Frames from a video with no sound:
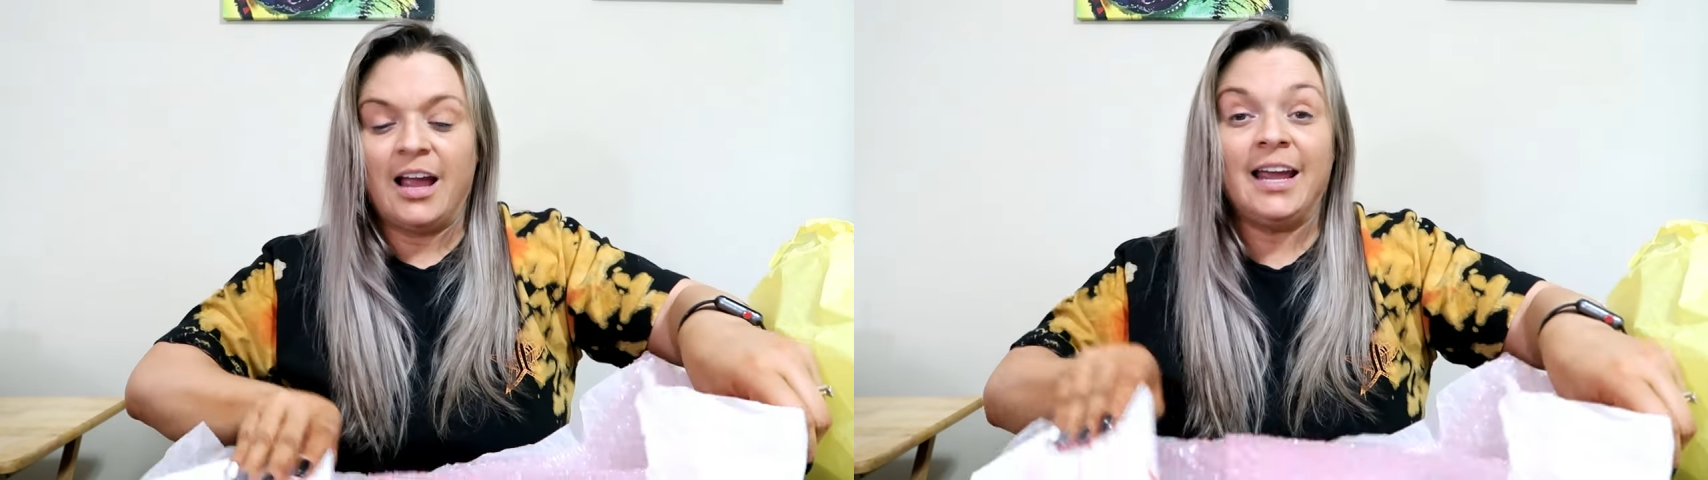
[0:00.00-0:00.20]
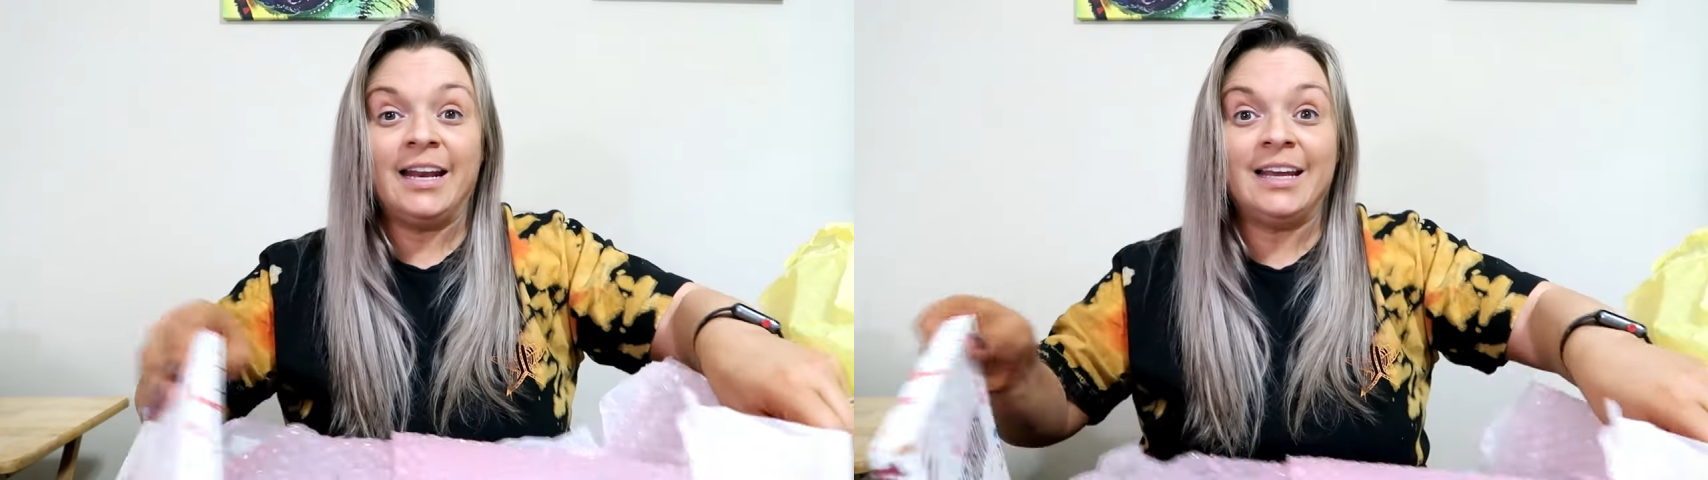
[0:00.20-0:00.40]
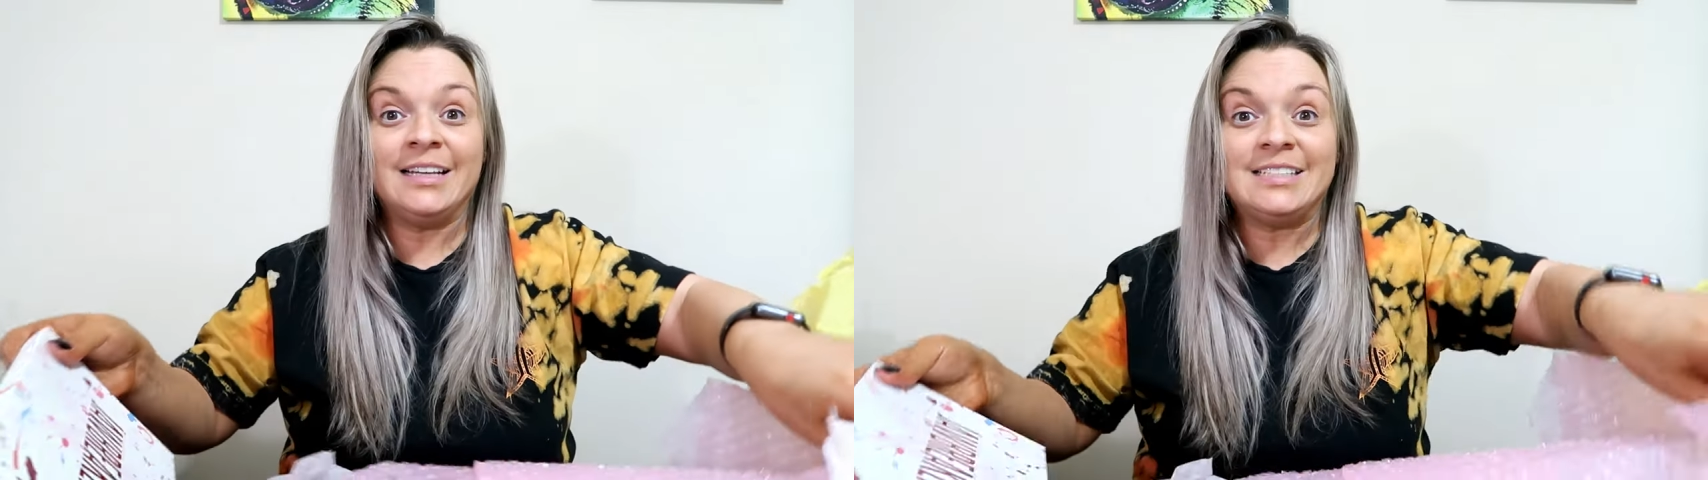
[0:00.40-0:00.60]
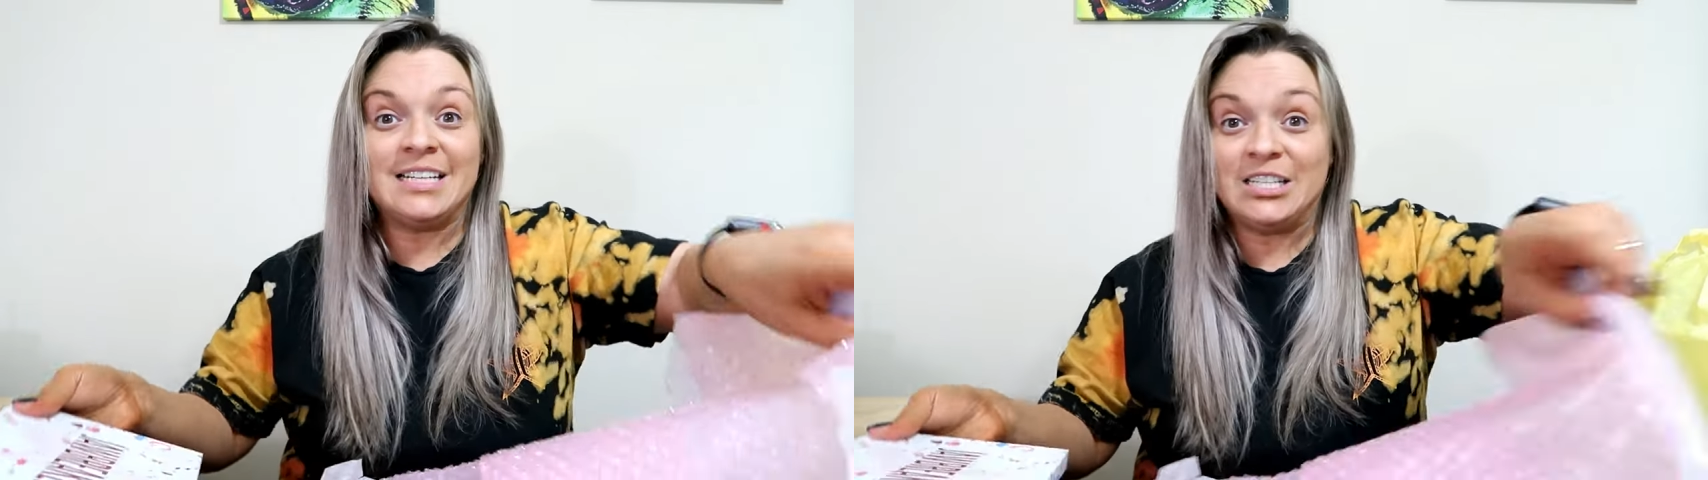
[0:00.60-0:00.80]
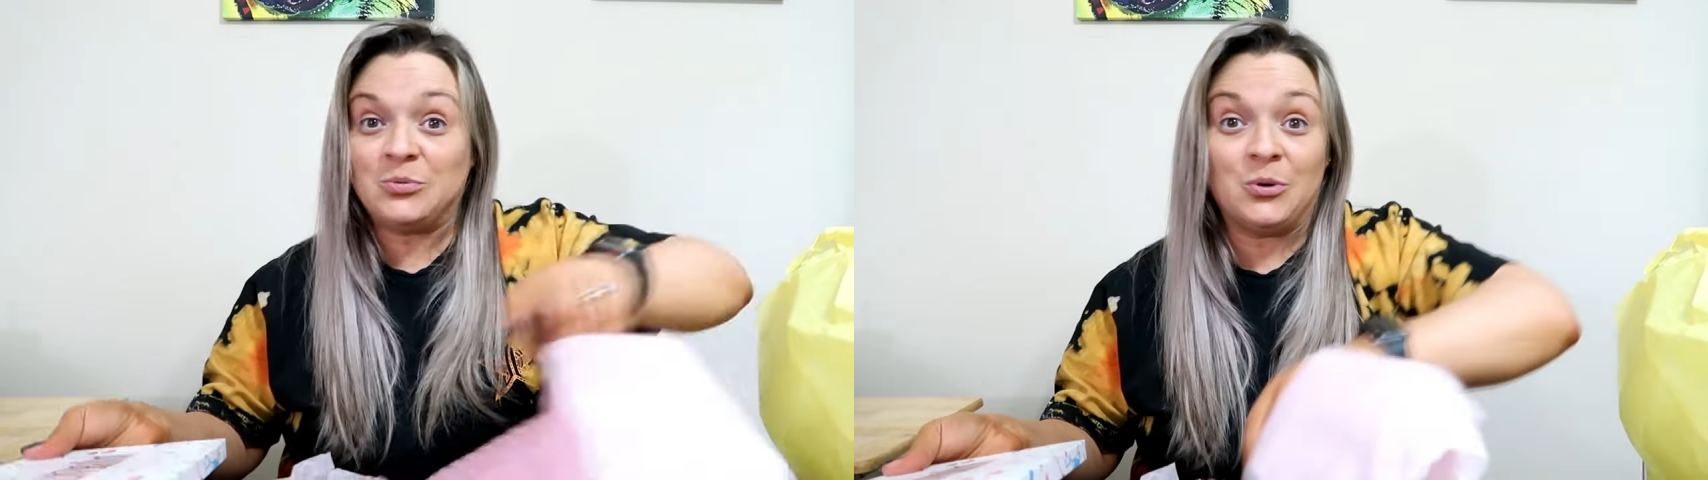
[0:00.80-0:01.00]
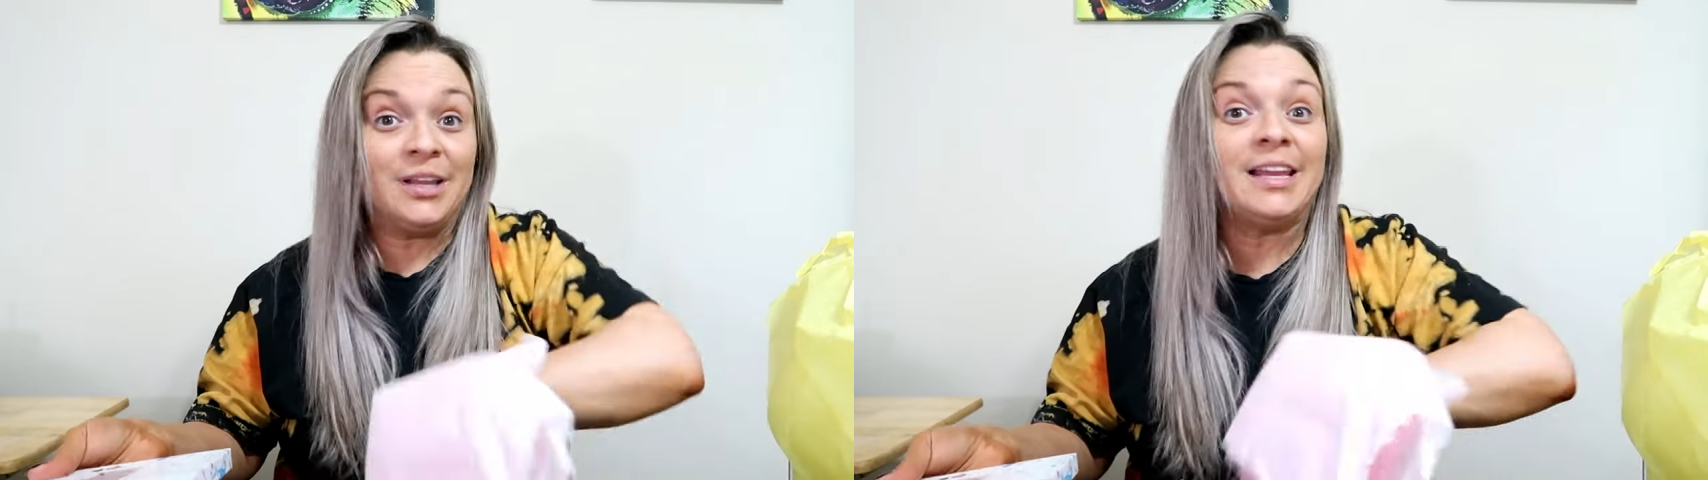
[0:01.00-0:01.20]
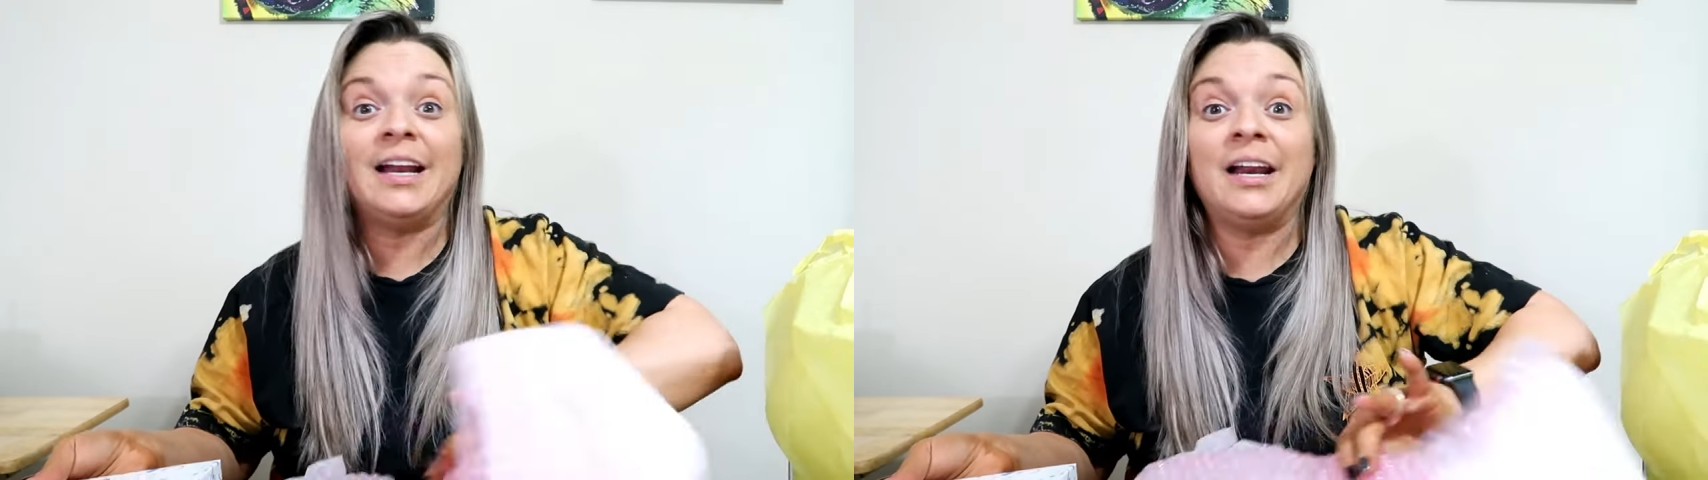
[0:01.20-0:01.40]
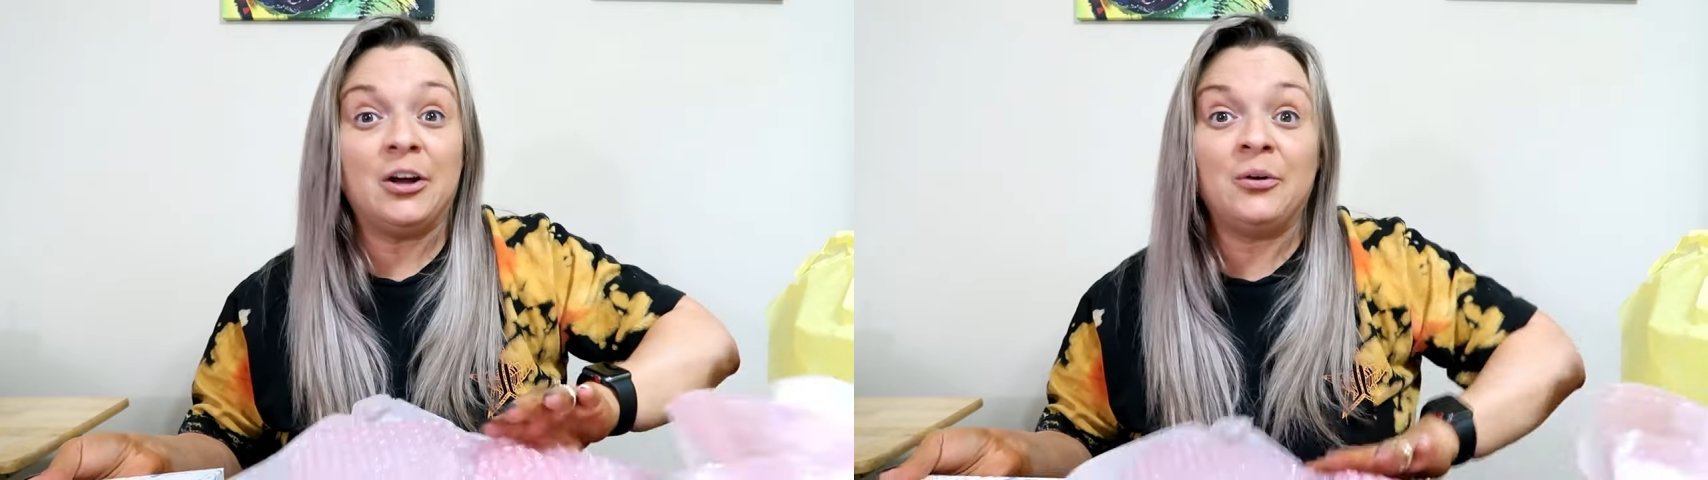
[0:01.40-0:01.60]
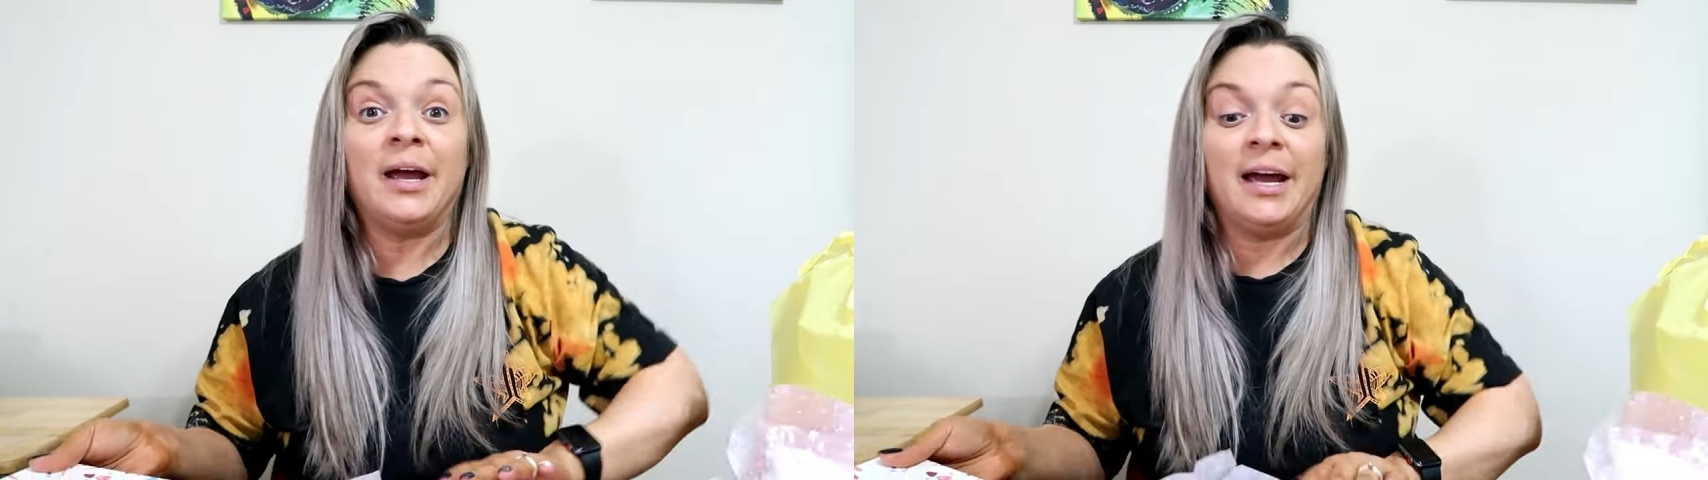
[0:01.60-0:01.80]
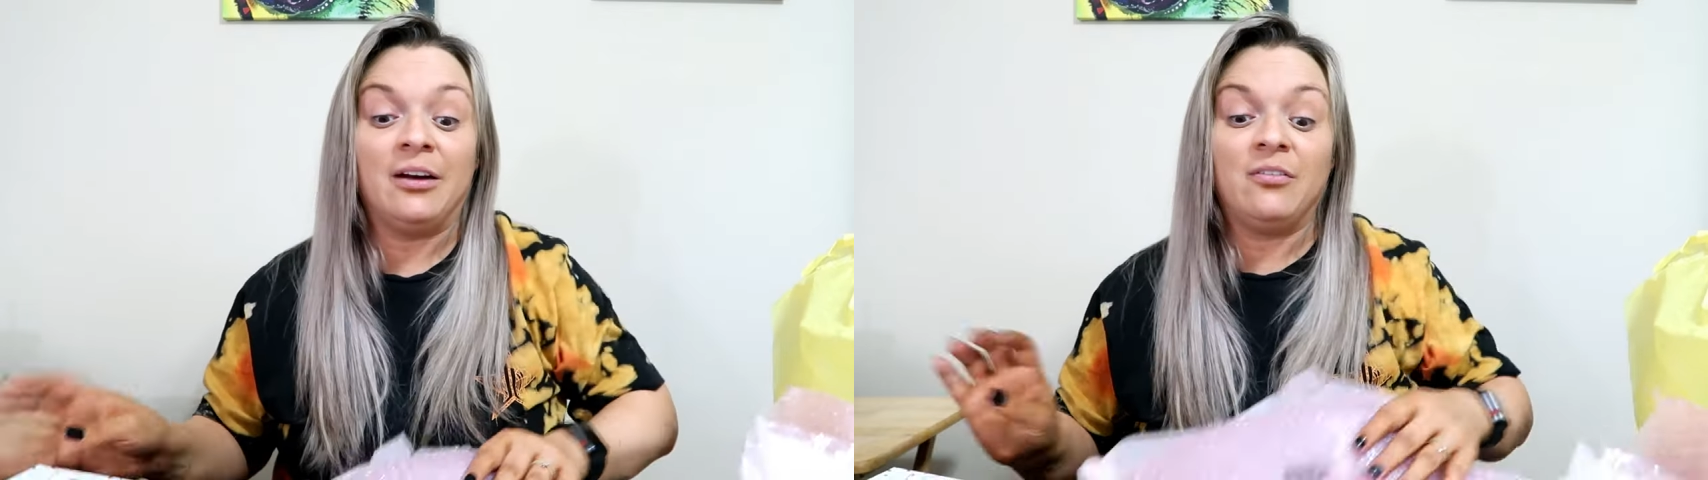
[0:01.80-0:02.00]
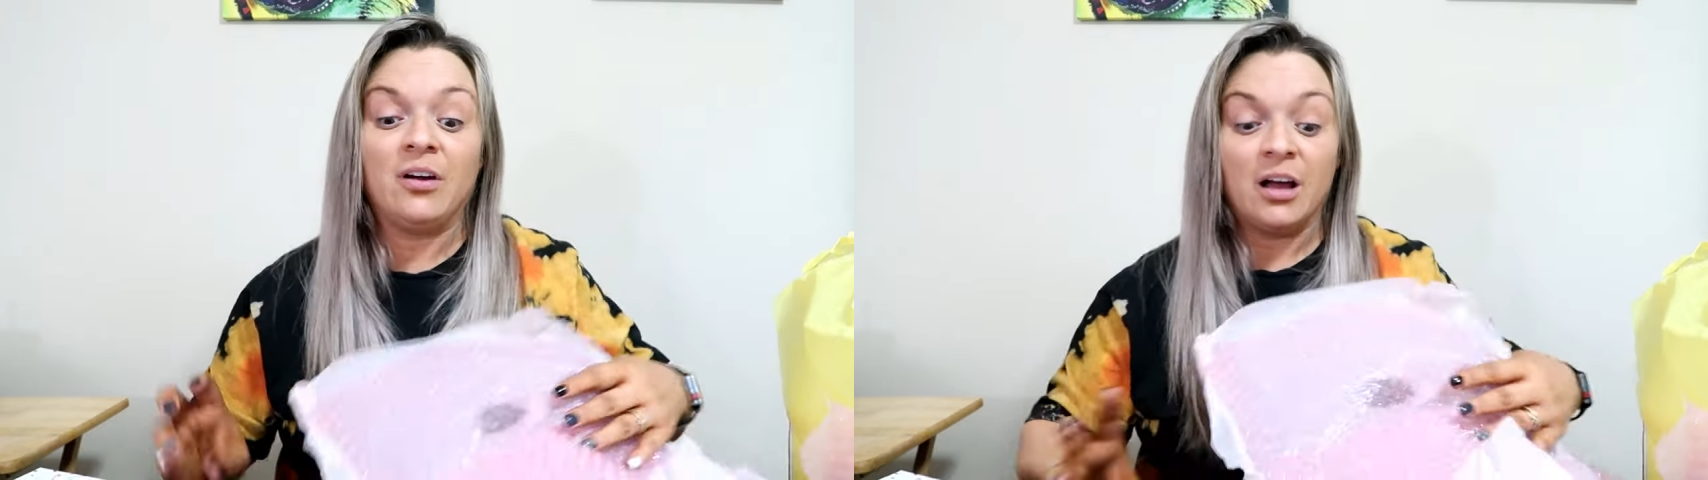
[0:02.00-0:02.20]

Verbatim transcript: It is. It's one that I don't have.